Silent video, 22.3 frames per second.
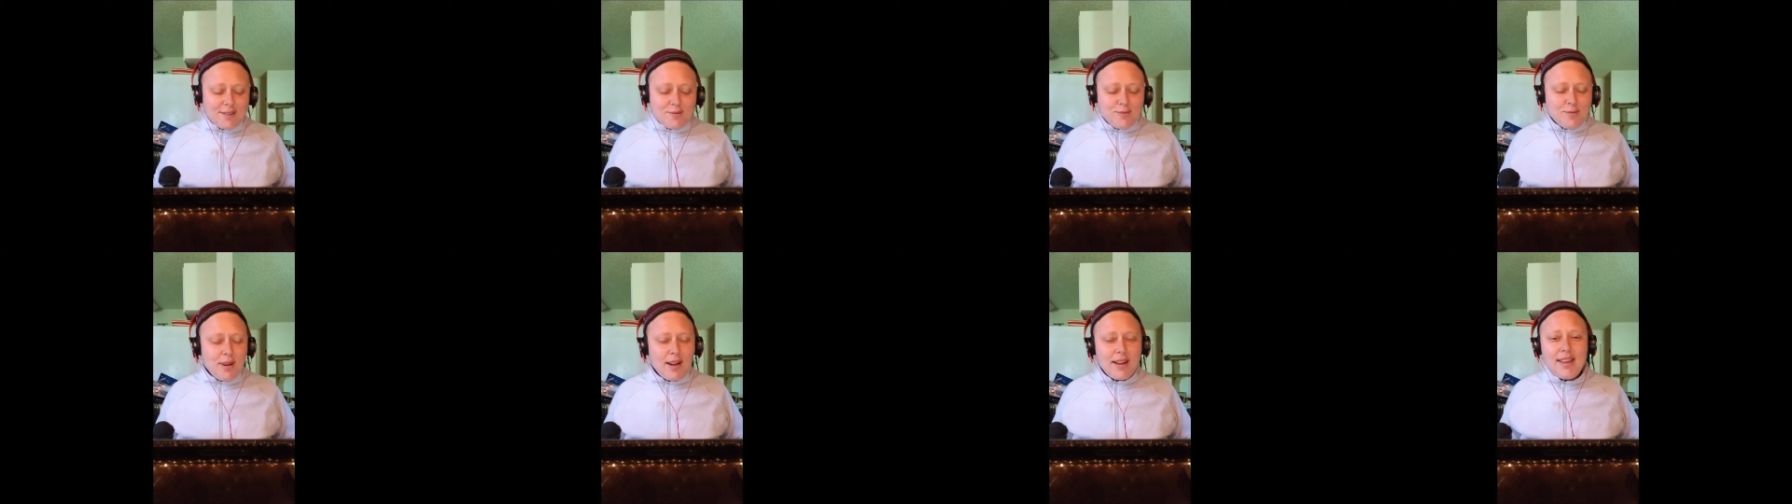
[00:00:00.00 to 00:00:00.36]

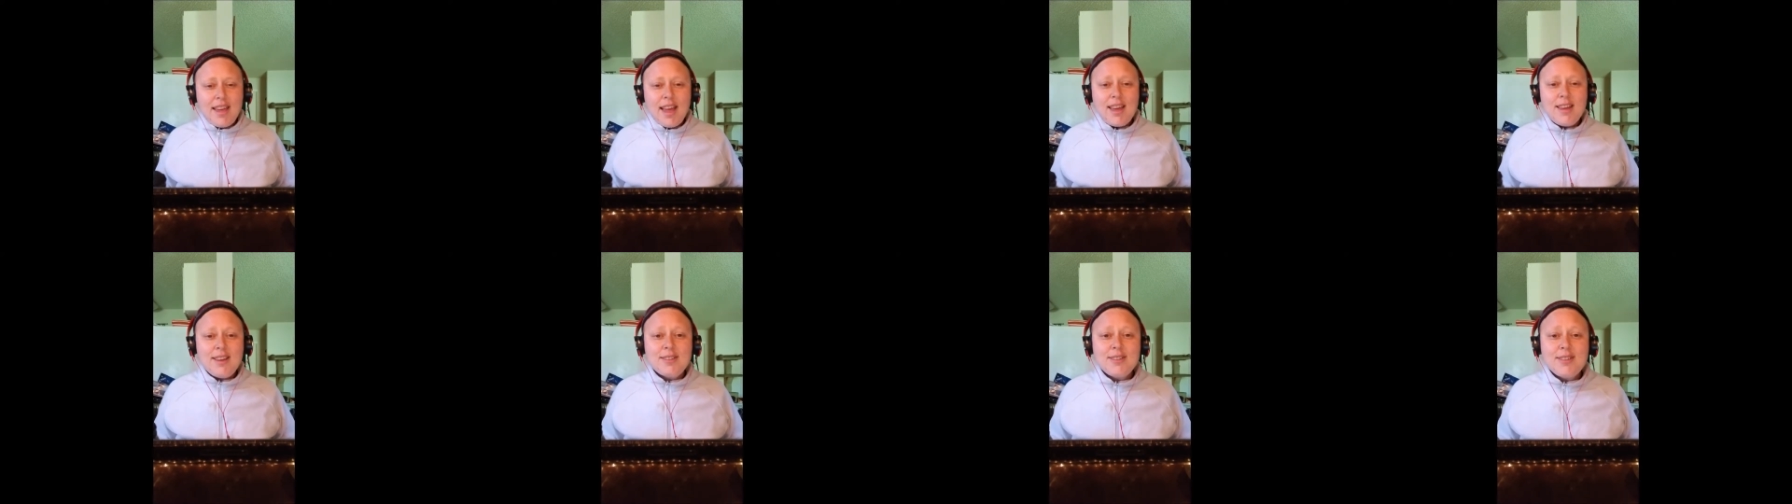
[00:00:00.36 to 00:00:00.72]
Why
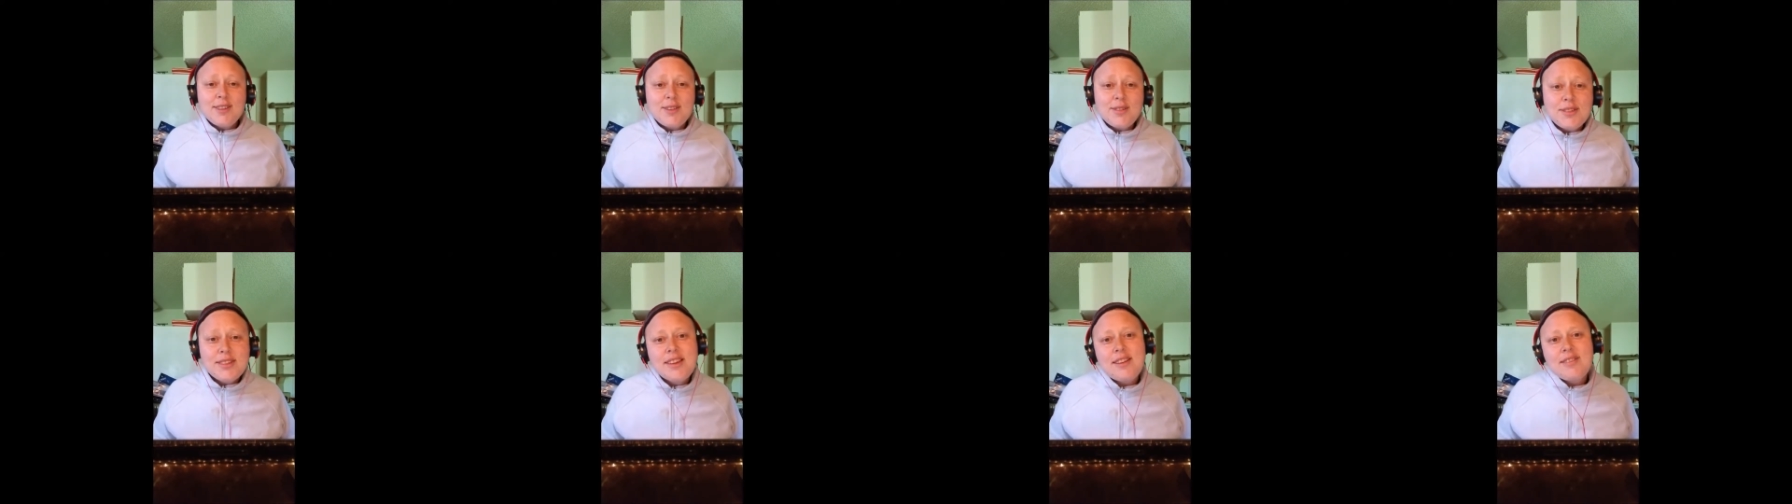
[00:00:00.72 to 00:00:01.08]
can't you
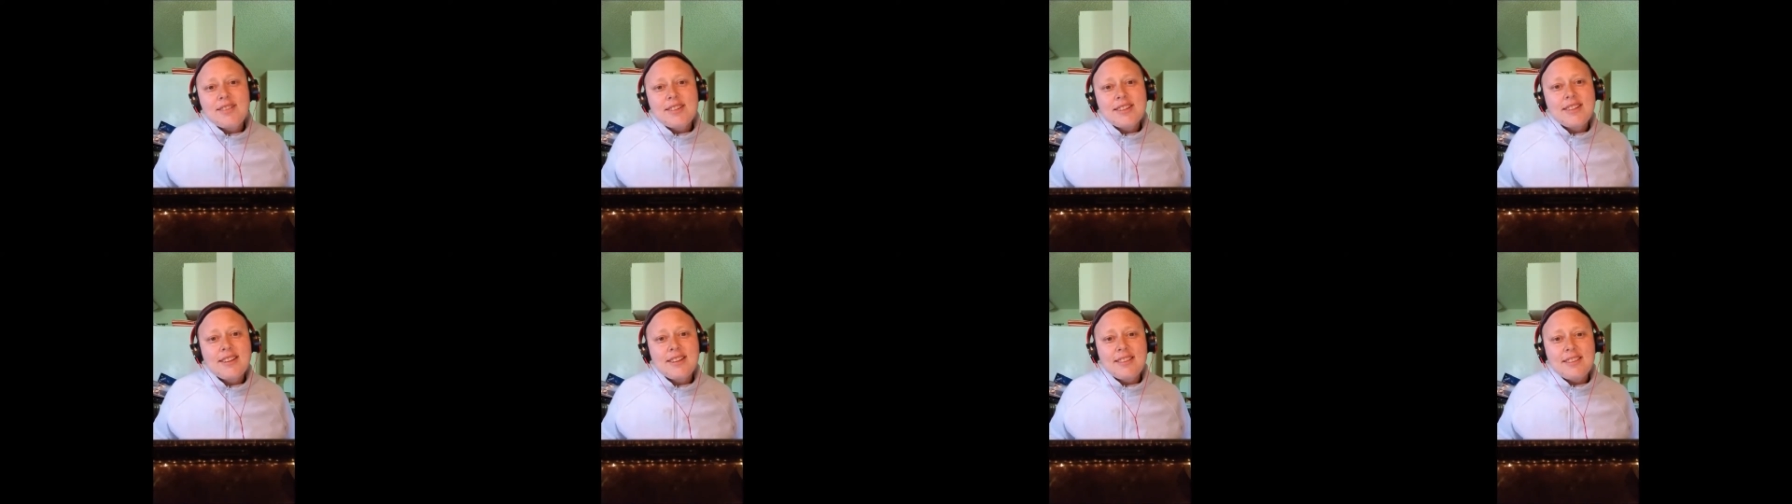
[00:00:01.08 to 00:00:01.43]
do
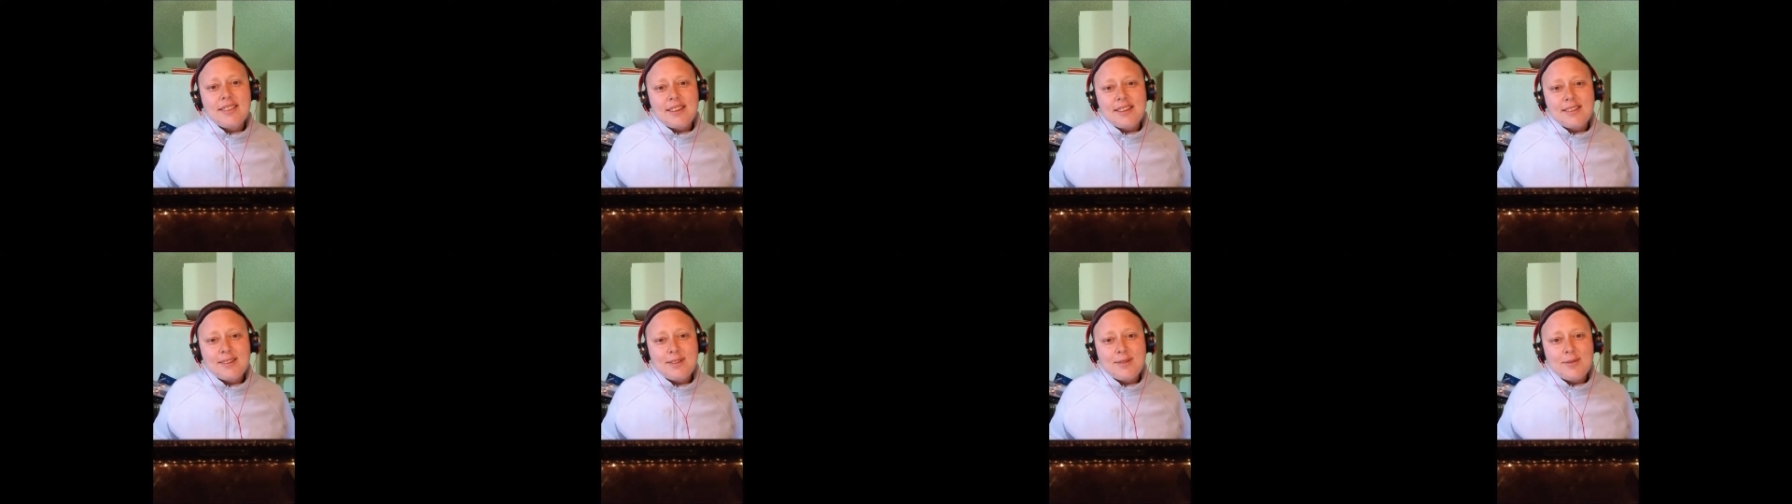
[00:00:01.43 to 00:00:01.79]
17
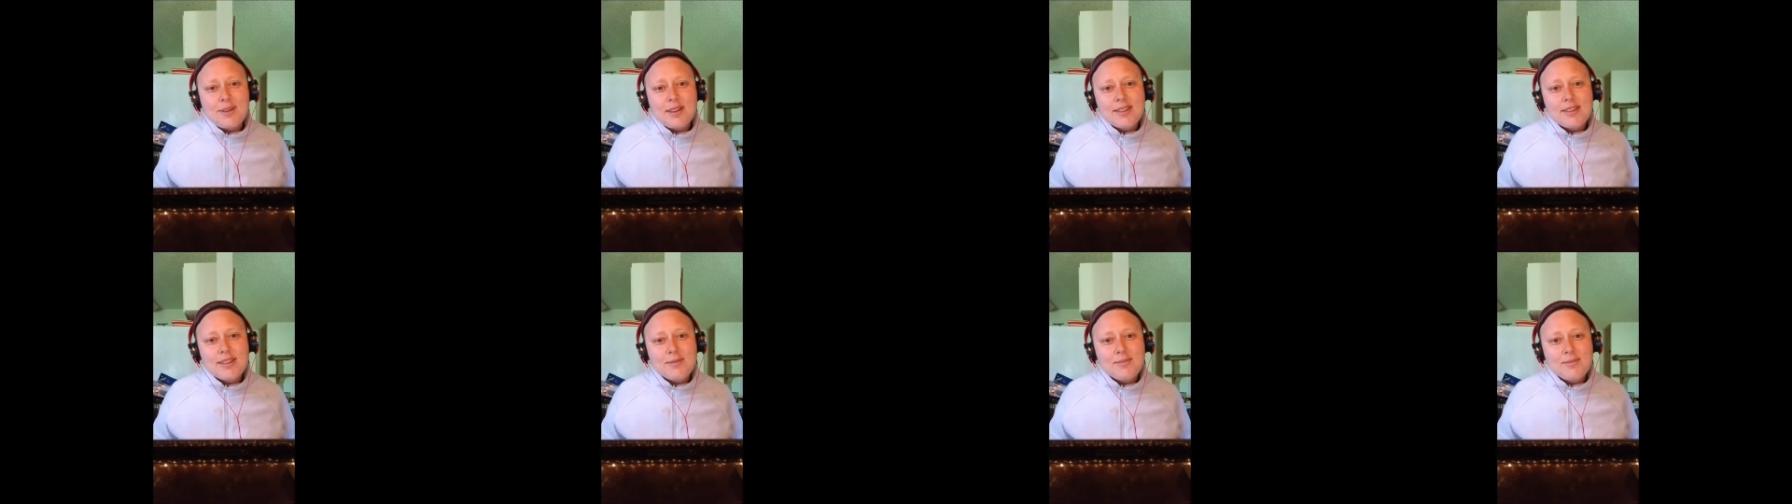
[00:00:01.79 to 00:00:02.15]
things at
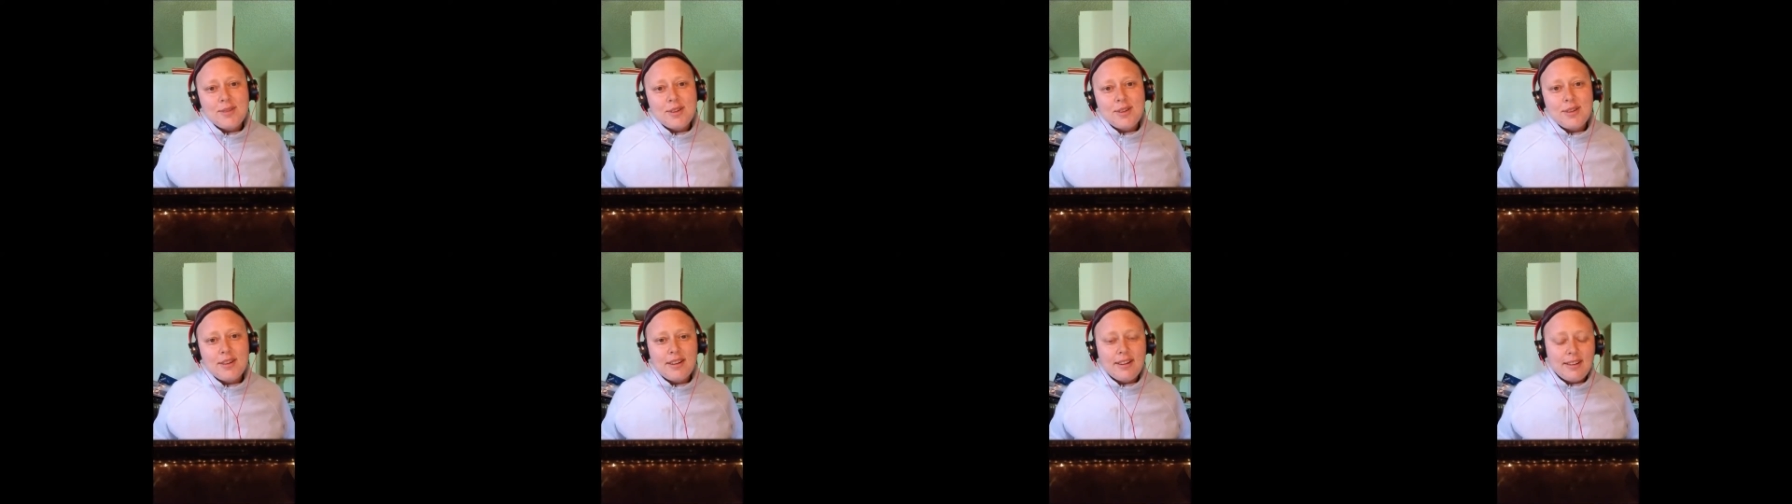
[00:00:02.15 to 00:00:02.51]
once,
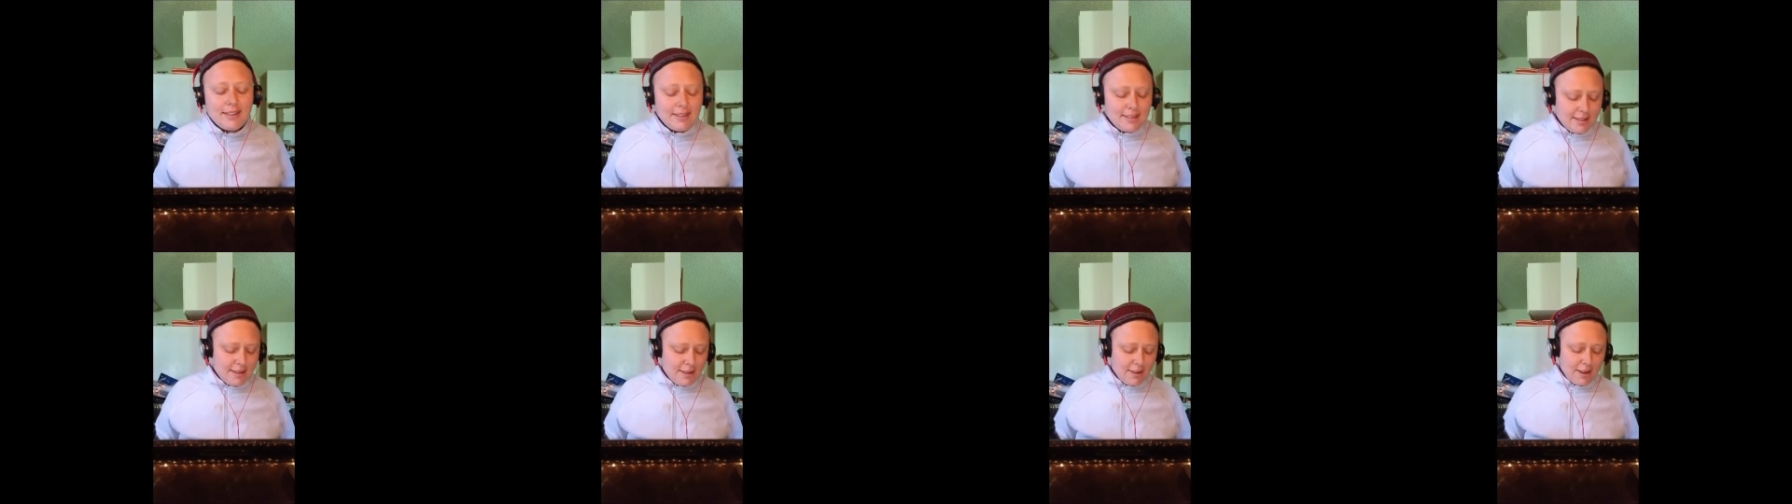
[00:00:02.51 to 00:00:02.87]

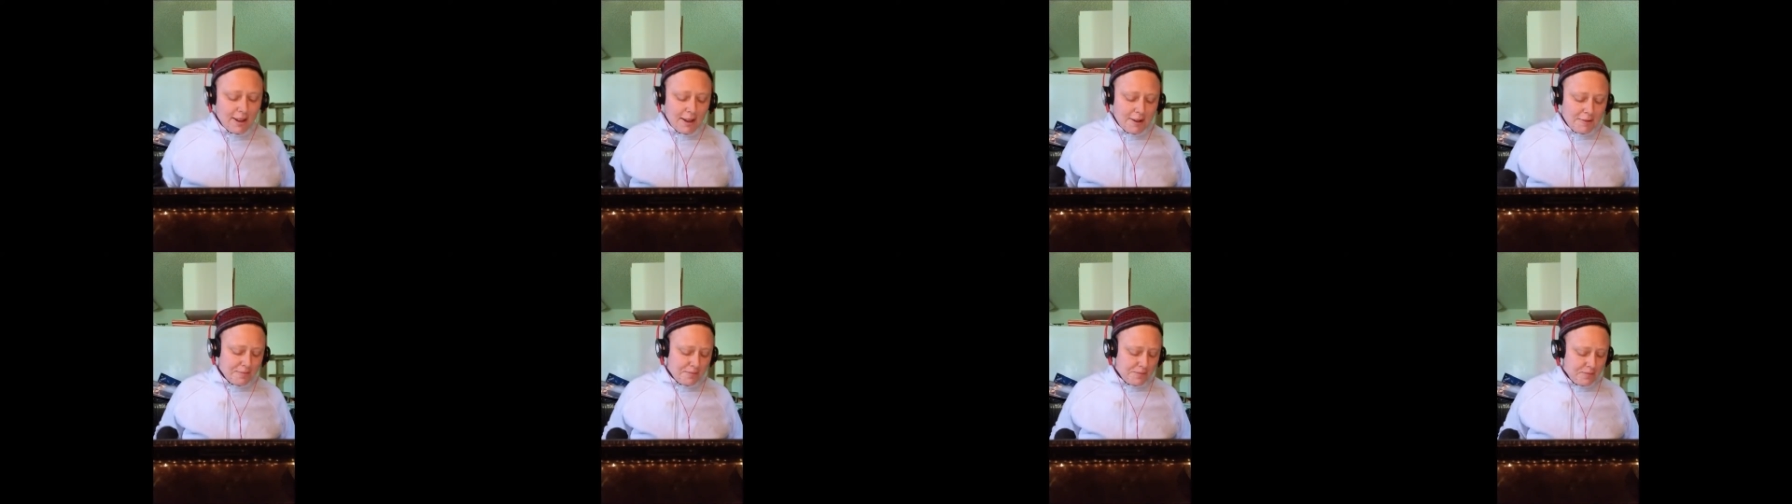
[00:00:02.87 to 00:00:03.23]
computer? Okay.